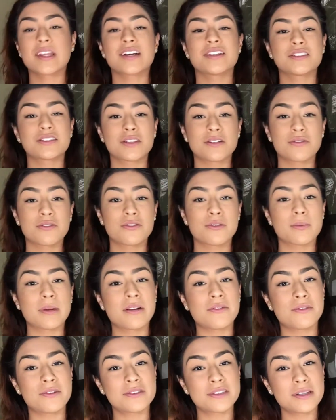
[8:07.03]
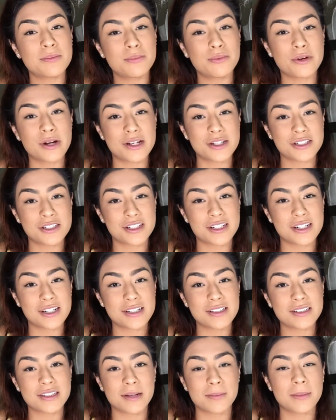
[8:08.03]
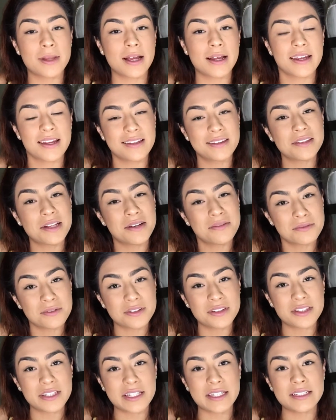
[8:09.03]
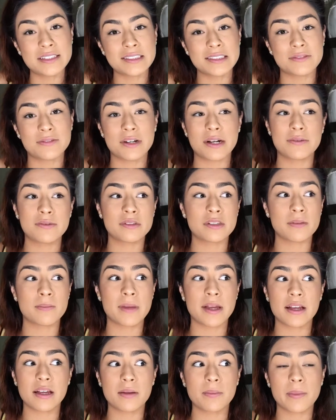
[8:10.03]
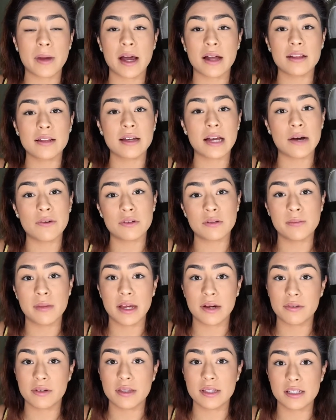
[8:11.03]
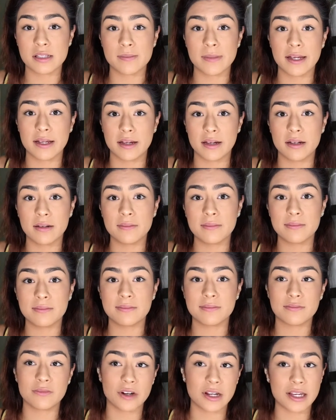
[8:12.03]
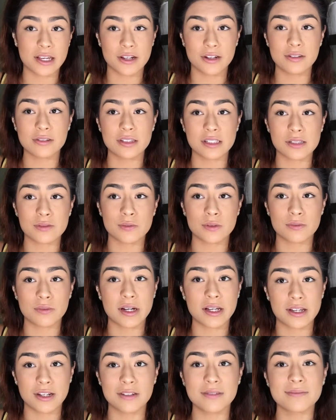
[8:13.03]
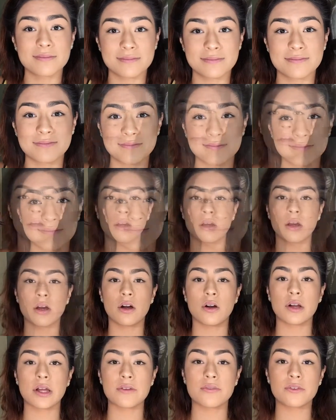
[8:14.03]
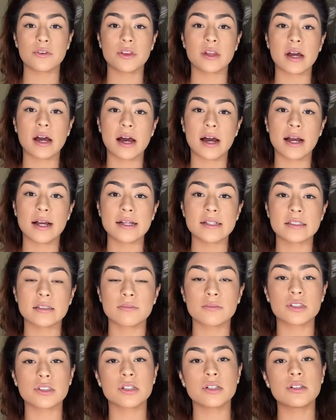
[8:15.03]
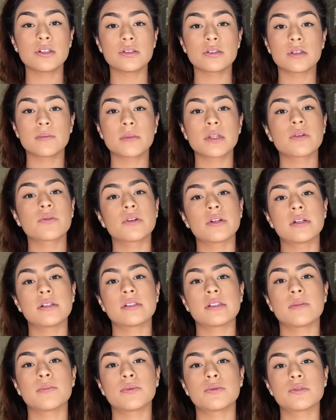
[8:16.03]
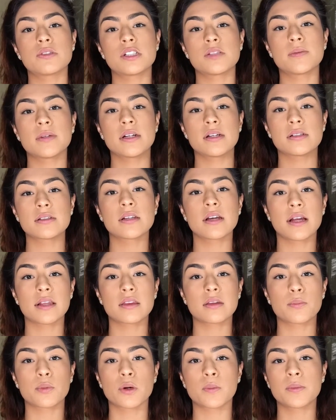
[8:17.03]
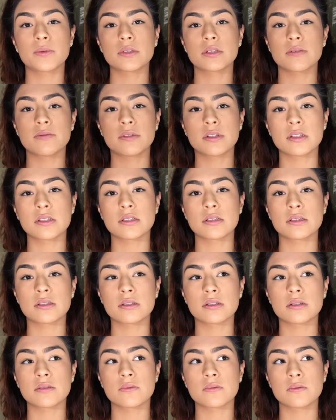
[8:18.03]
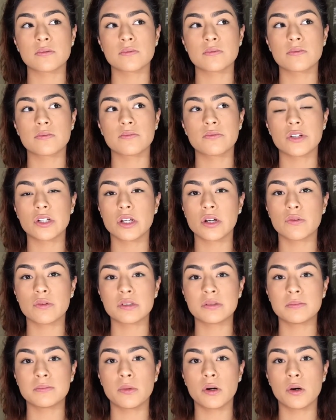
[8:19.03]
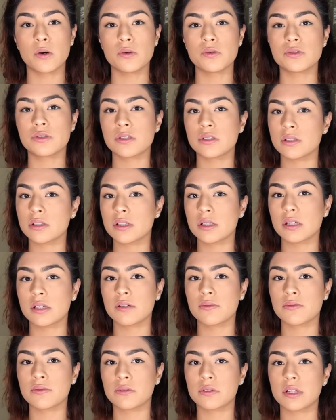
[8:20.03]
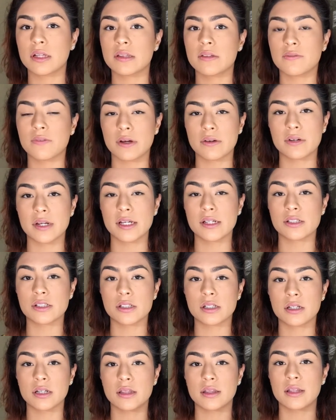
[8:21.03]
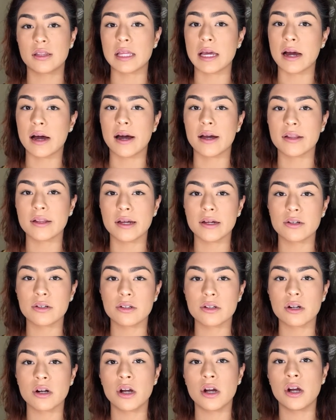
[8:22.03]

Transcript: So for my first impressions, I'm like in love with this. If I was a makeup palette, I would marry this makeup right here, this one right here. Okay, for the eyes, I'm just gonna do something really simple, just because like the purpose of this video was mostly for like the foundation and then that highlighter.